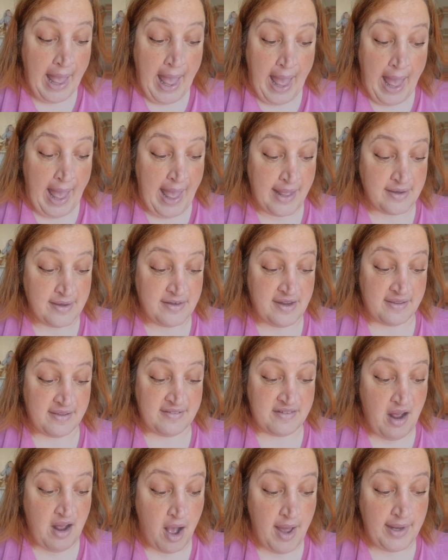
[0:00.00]
and does
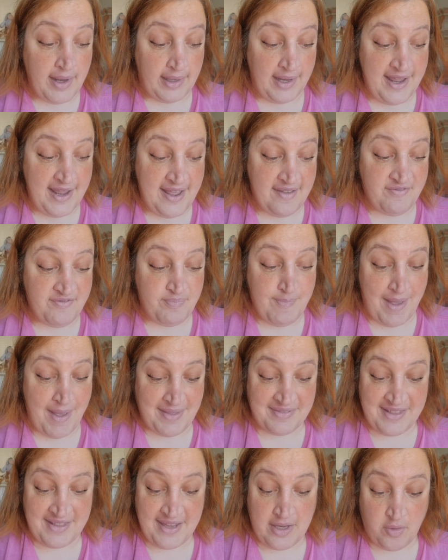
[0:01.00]
not leave
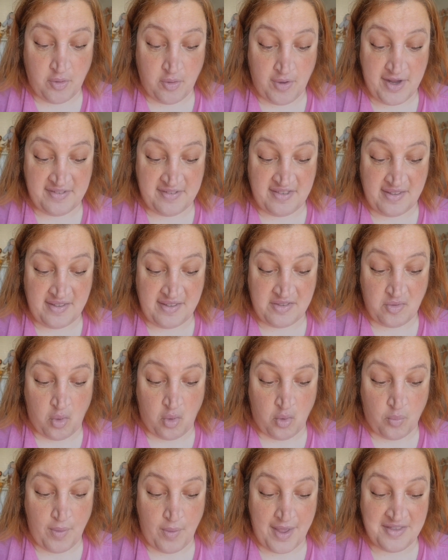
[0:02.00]
messy creases or
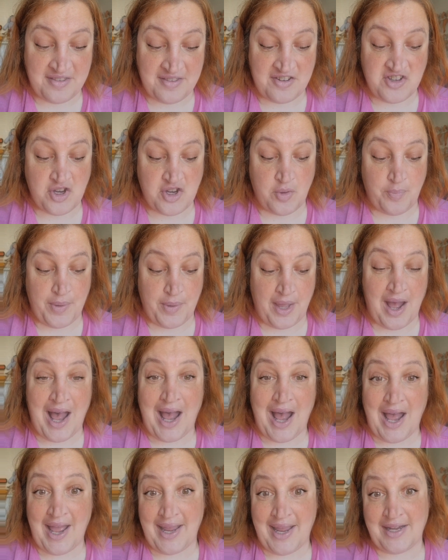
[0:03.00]
residue
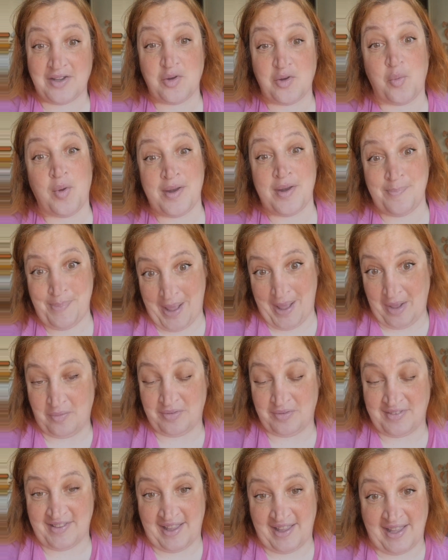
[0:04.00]
behind when
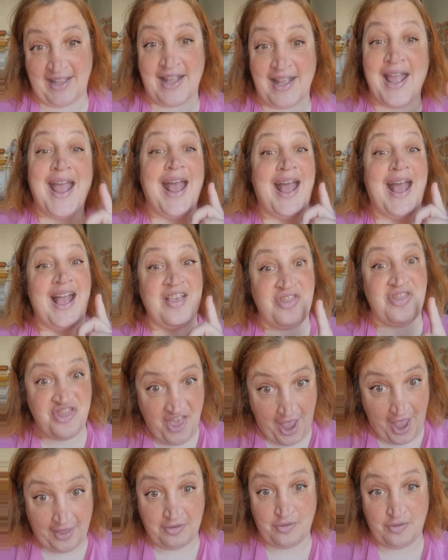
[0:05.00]
pouncing, and
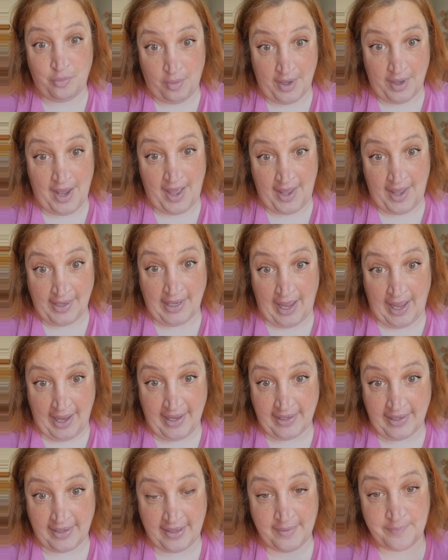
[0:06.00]
that's what I
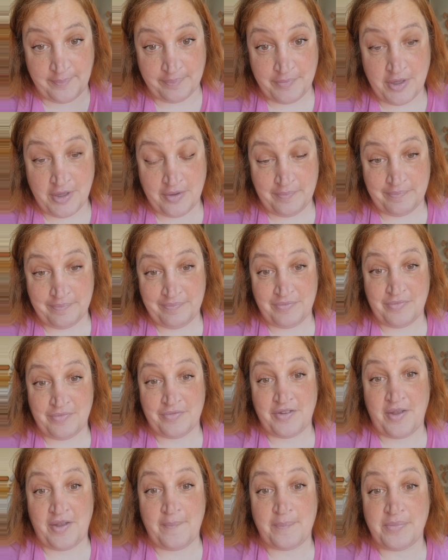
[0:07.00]
like.
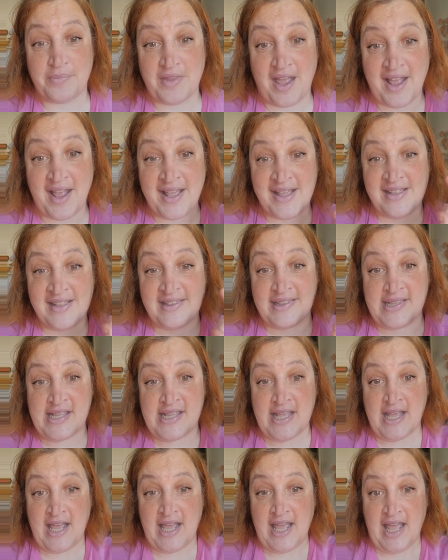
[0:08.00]
Nice
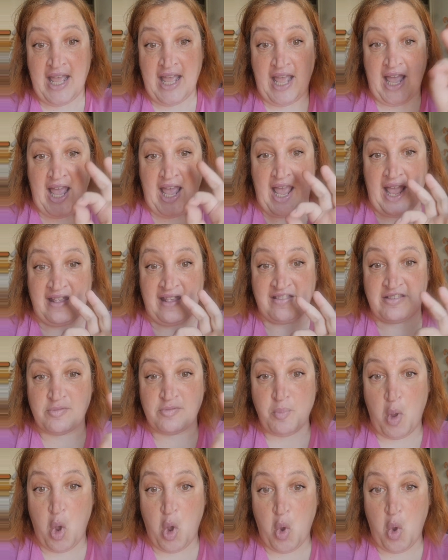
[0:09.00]
and smooth.